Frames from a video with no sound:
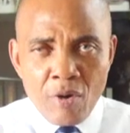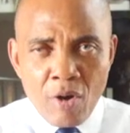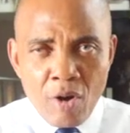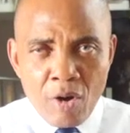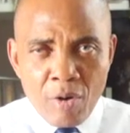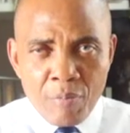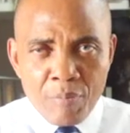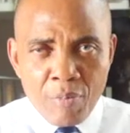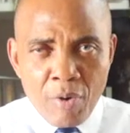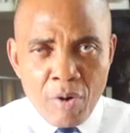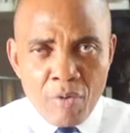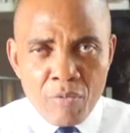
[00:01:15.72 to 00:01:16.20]

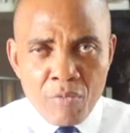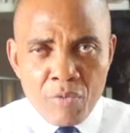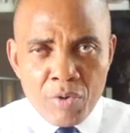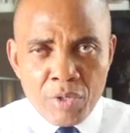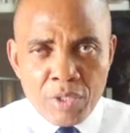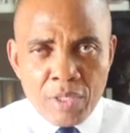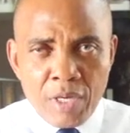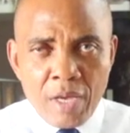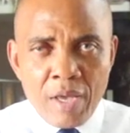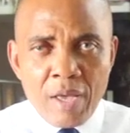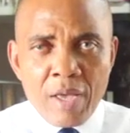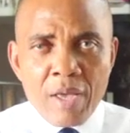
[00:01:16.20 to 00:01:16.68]
upon
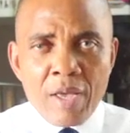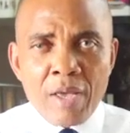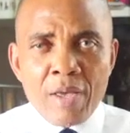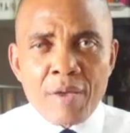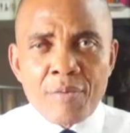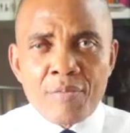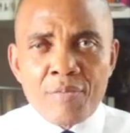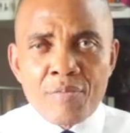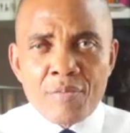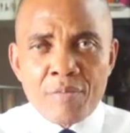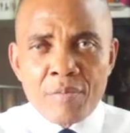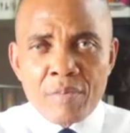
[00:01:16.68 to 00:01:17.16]
which
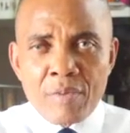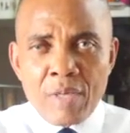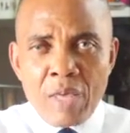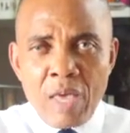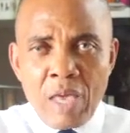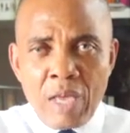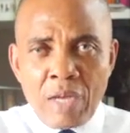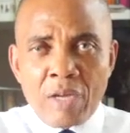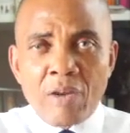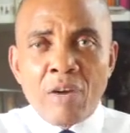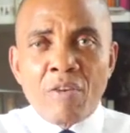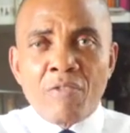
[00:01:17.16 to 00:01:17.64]
a
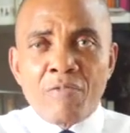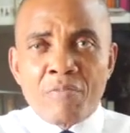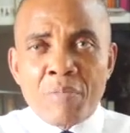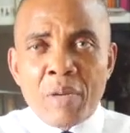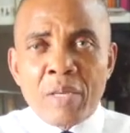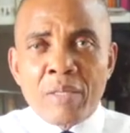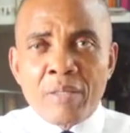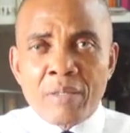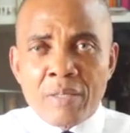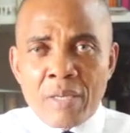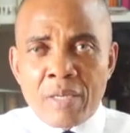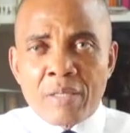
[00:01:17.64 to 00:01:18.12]

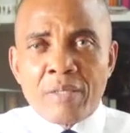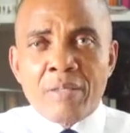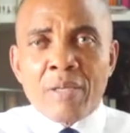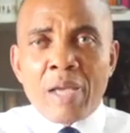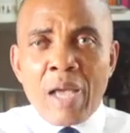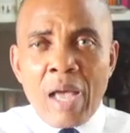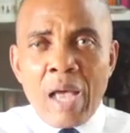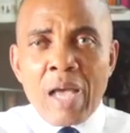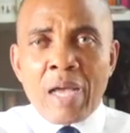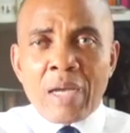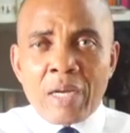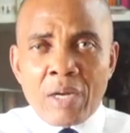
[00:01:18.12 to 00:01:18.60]
government is
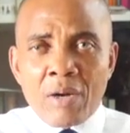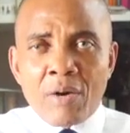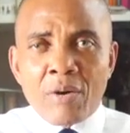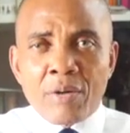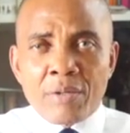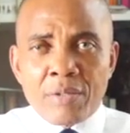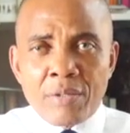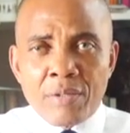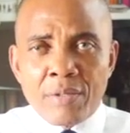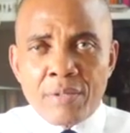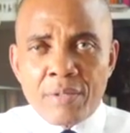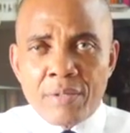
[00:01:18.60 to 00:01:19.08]

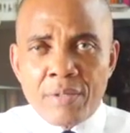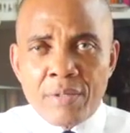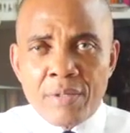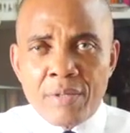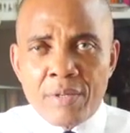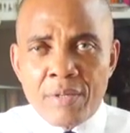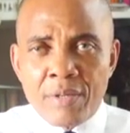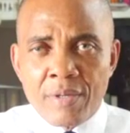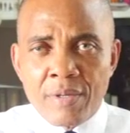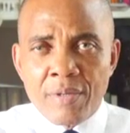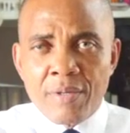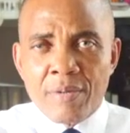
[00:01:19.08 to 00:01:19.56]
anchored,
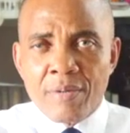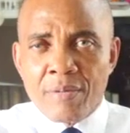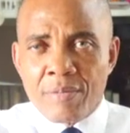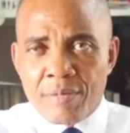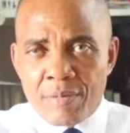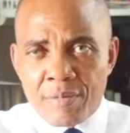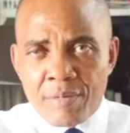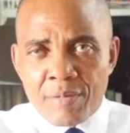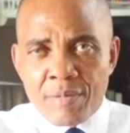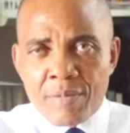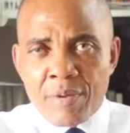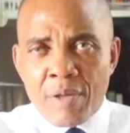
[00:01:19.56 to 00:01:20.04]

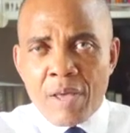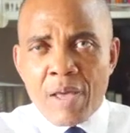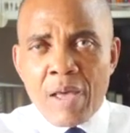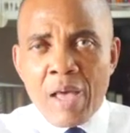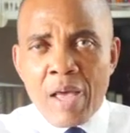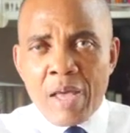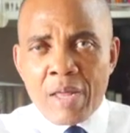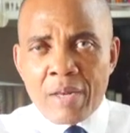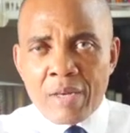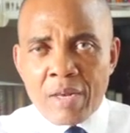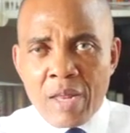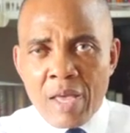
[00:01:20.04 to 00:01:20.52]

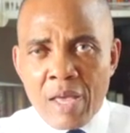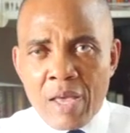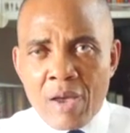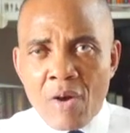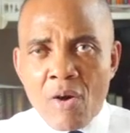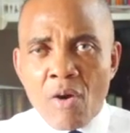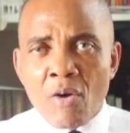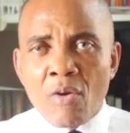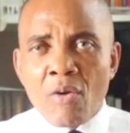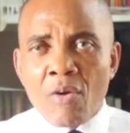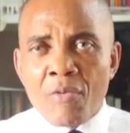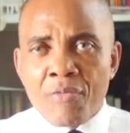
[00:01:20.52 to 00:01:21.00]
and
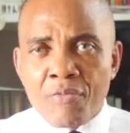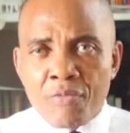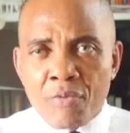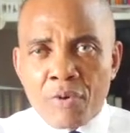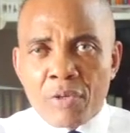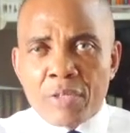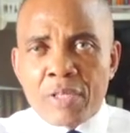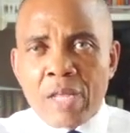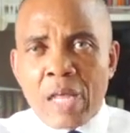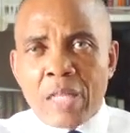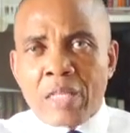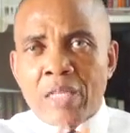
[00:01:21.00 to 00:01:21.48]
all of
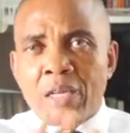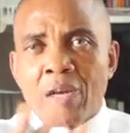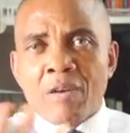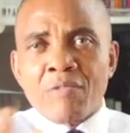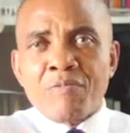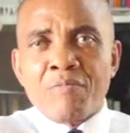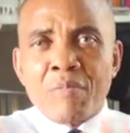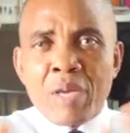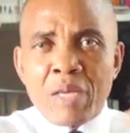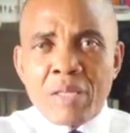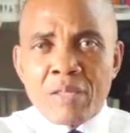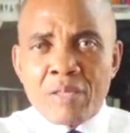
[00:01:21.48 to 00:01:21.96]
what that
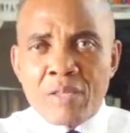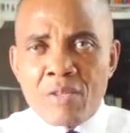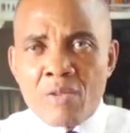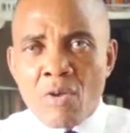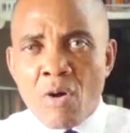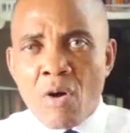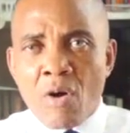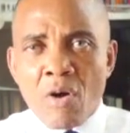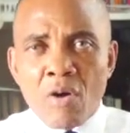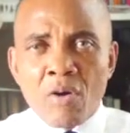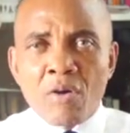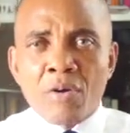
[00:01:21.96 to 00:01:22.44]
government
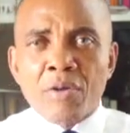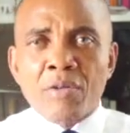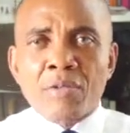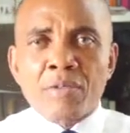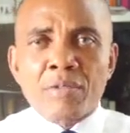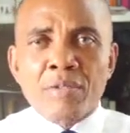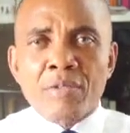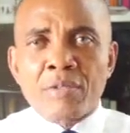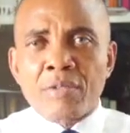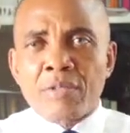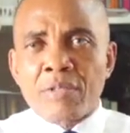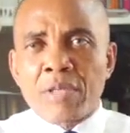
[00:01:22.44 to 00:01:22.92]

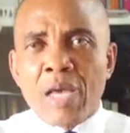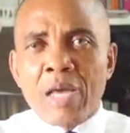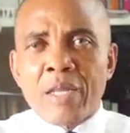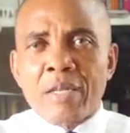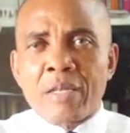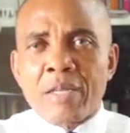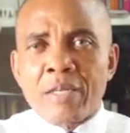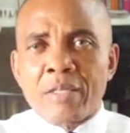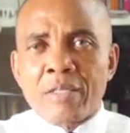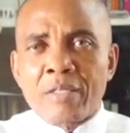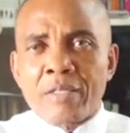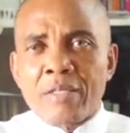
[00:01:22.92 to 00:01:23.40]
does,
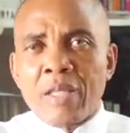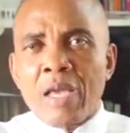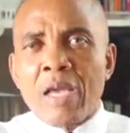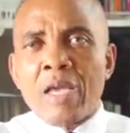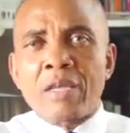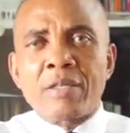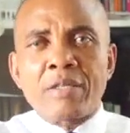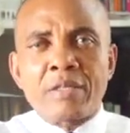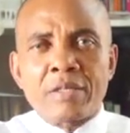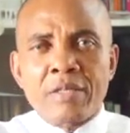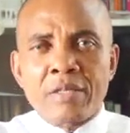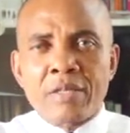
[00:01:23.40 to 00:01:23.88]
and the
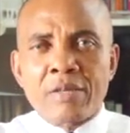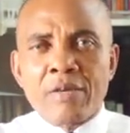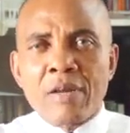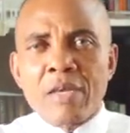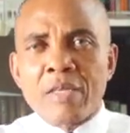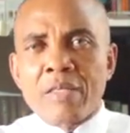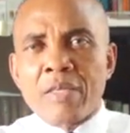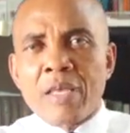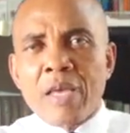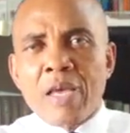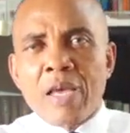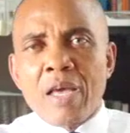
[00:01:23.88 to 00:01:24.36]
states
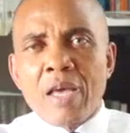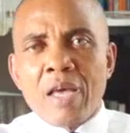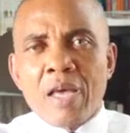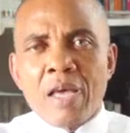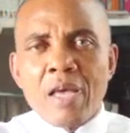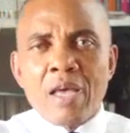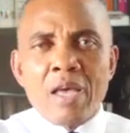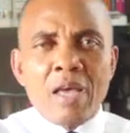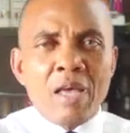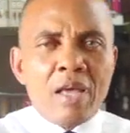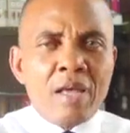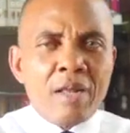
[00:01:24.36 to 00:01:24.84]

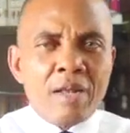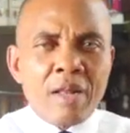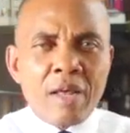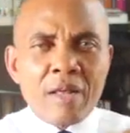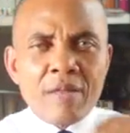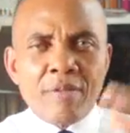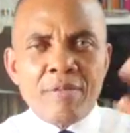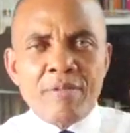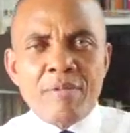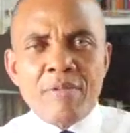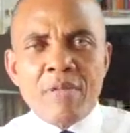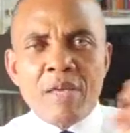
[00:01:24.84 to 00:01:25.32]
created,
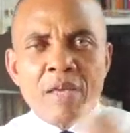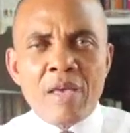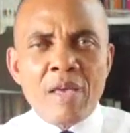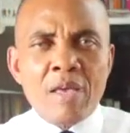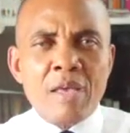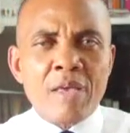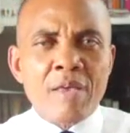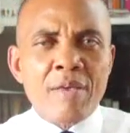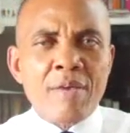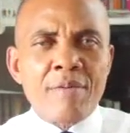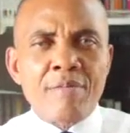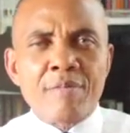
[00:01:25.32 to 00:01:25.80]
and
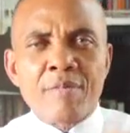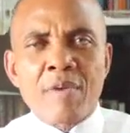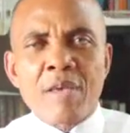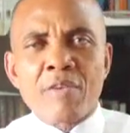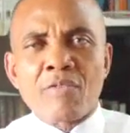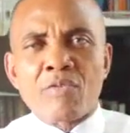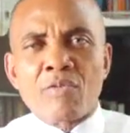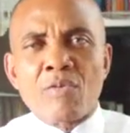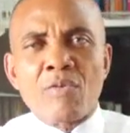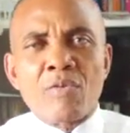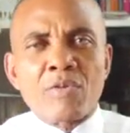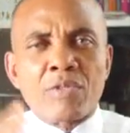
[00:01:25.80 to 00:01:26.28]
the
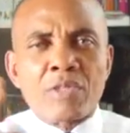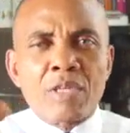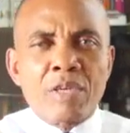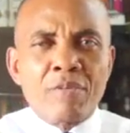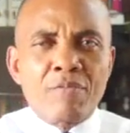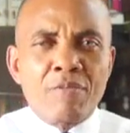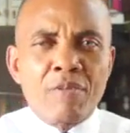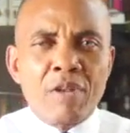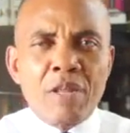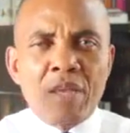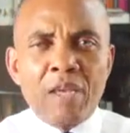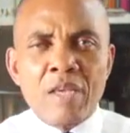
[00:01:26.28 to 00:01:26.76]

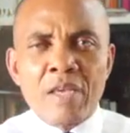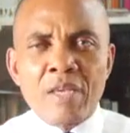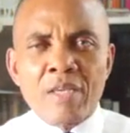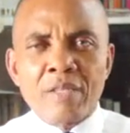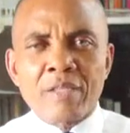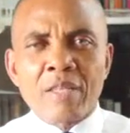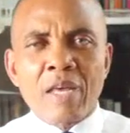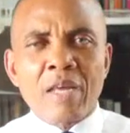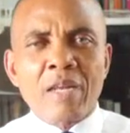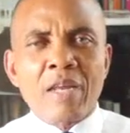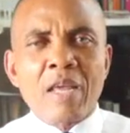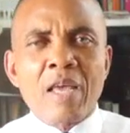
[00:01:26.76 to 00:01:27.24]
exclusive
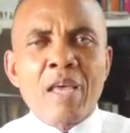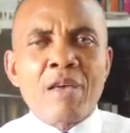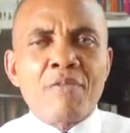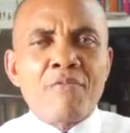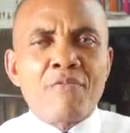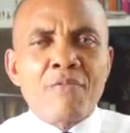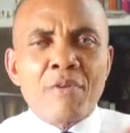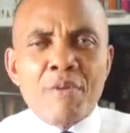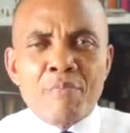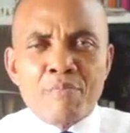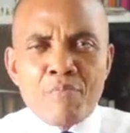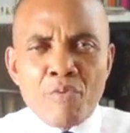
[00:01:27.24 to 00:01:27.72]
list, and
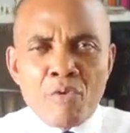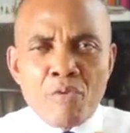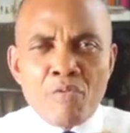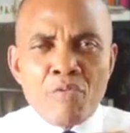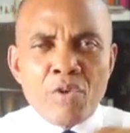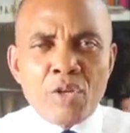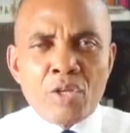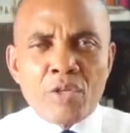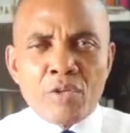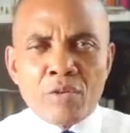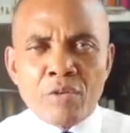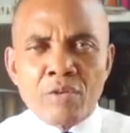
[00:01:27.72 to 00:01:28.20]
every
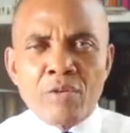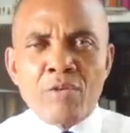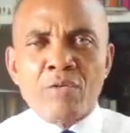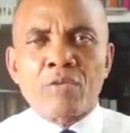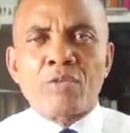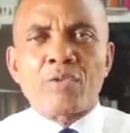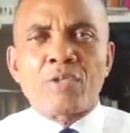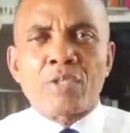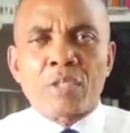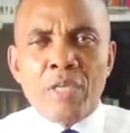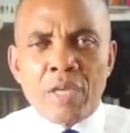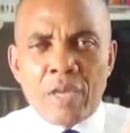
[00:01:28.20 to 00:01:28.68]
provision
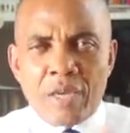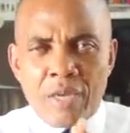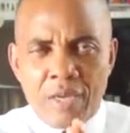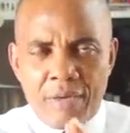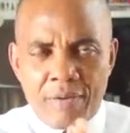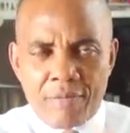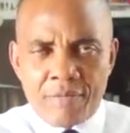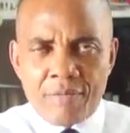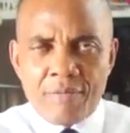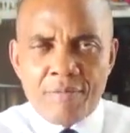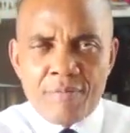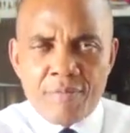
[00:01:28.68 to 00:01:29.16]
you see,